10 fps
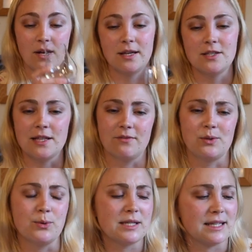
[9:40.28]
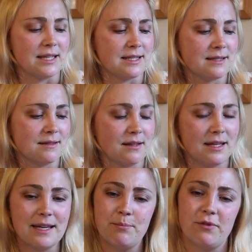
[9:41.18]
I just love nosing this. I
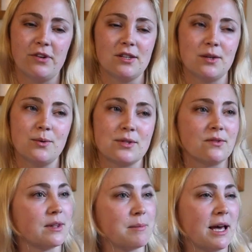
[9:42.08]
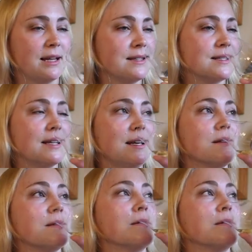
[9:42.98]
think I prefer the nose over the palate today.